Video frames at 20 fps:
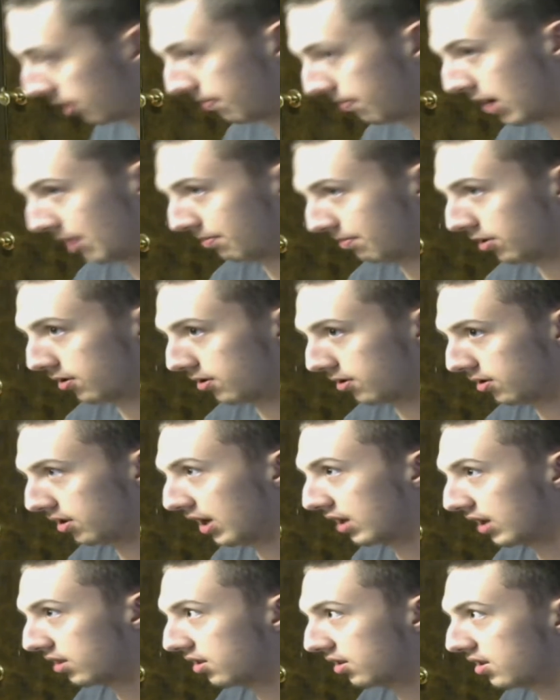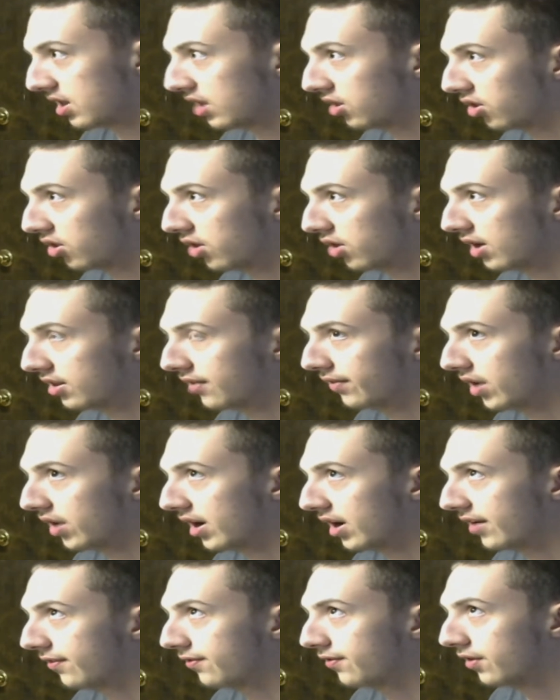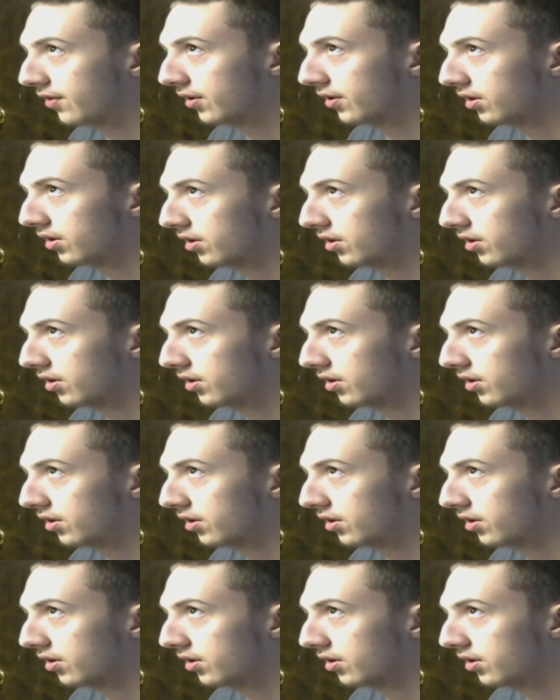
popular. Like, in the slice of life,